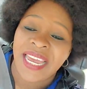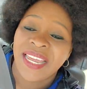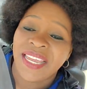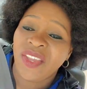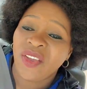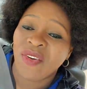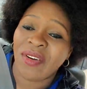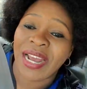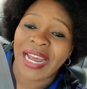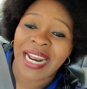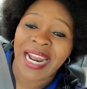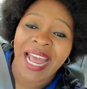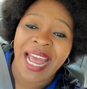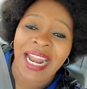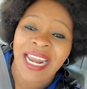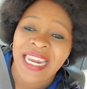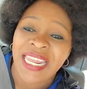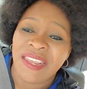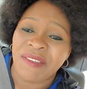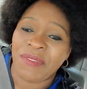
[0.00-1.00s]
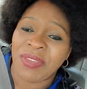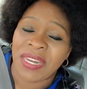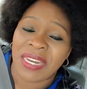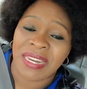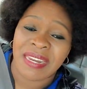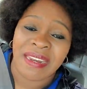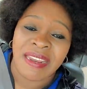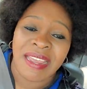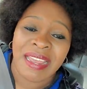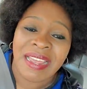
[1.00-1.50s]
You cannot live
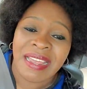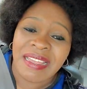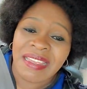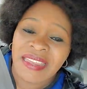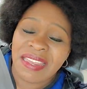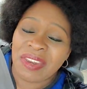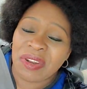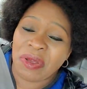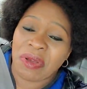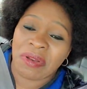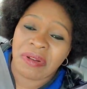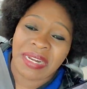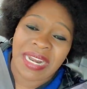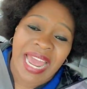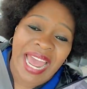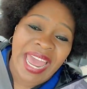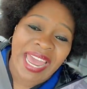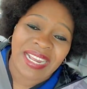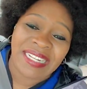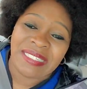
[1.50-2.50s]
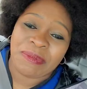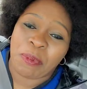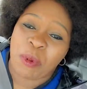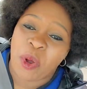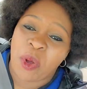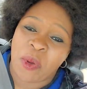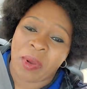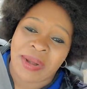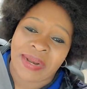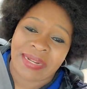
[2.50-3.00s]
in
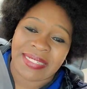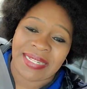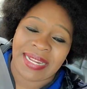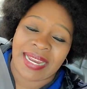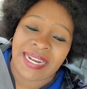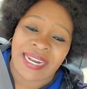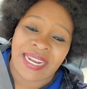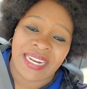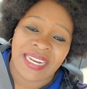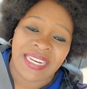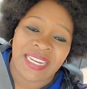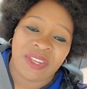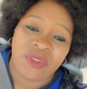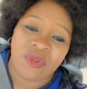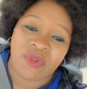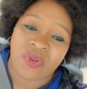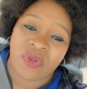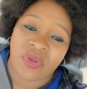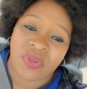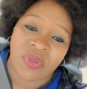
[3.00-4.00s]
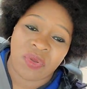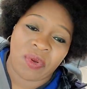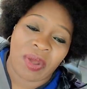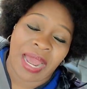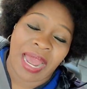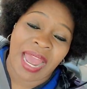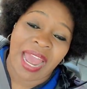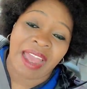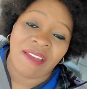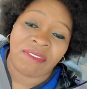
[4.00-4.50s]
diasporas and then you
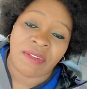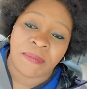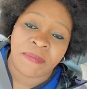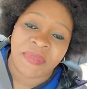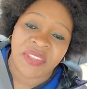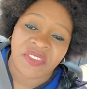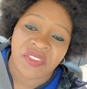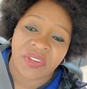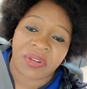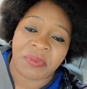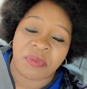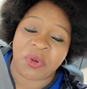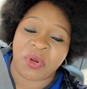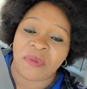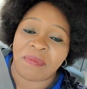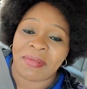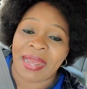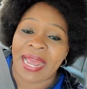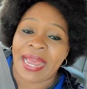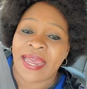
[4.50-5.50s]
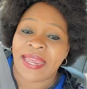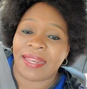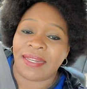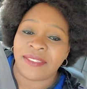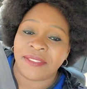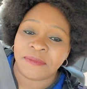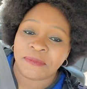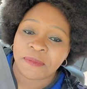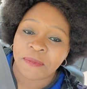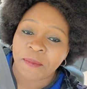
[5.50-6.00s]
have a miserable
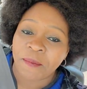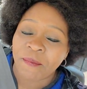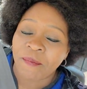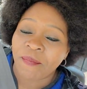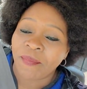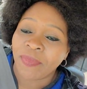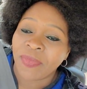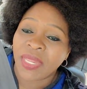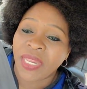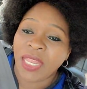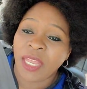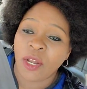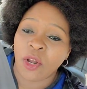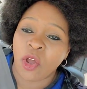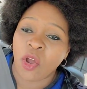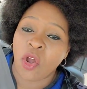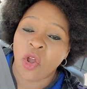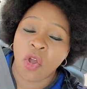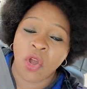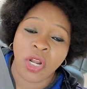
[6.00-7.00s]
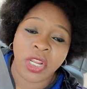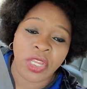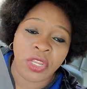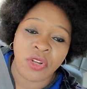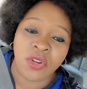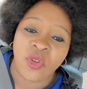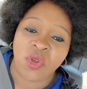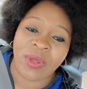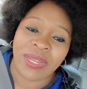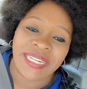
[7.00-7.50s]
mind. All you
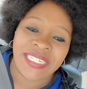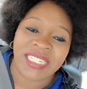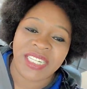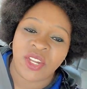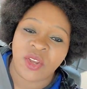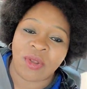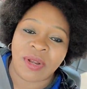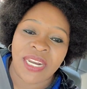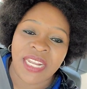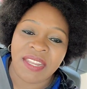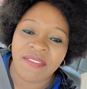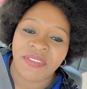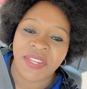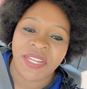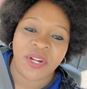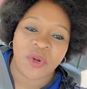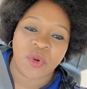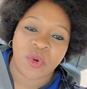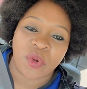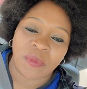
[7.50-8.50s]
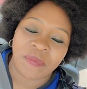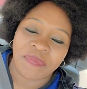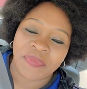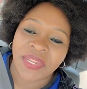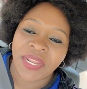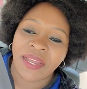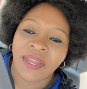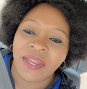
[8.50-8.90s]
know is your living room.